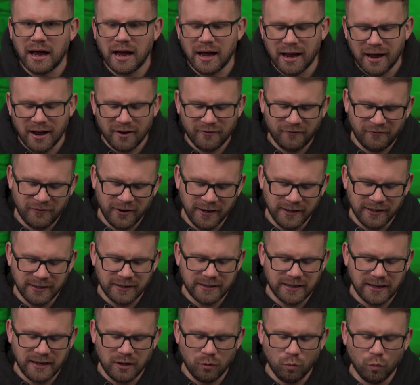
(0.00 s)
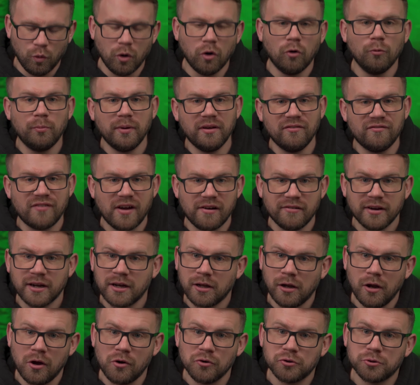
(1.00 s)
I think it will be very
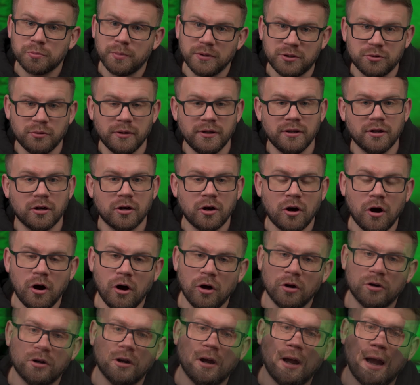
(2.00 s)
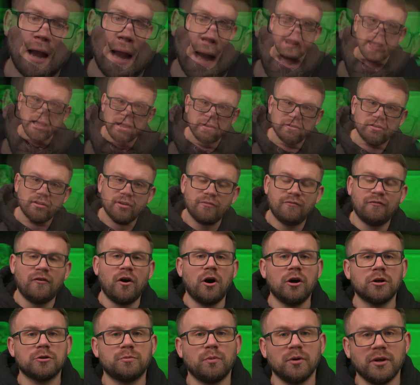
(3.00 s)
close between the Korda and the
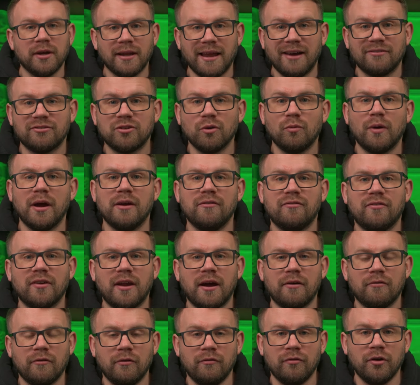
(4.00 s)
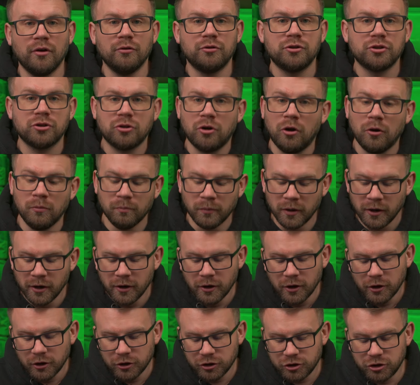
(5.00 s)
Fox, but you'll have to wait for that review to come.
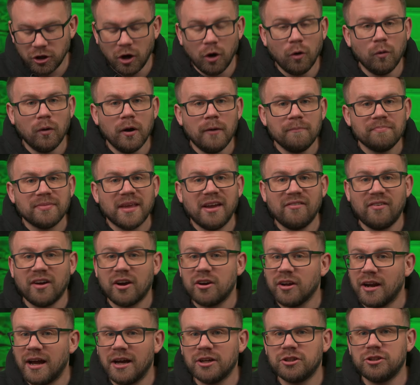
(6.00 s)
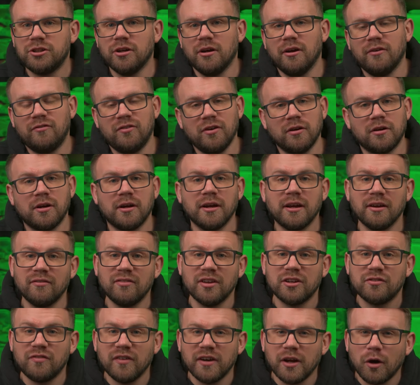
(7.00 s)
So if I could ask you, if you can give
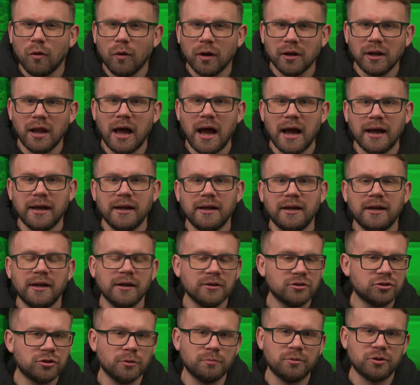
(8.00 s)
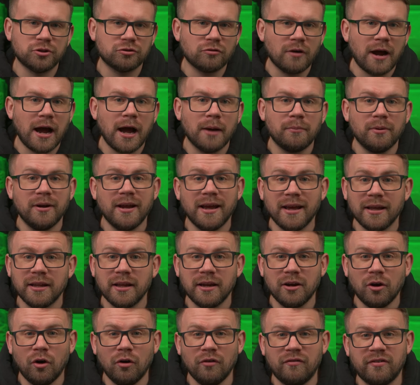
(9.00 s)
this video a like, subscribe, and hit the
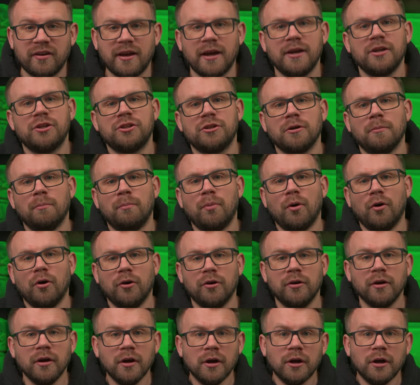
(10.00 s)
notification button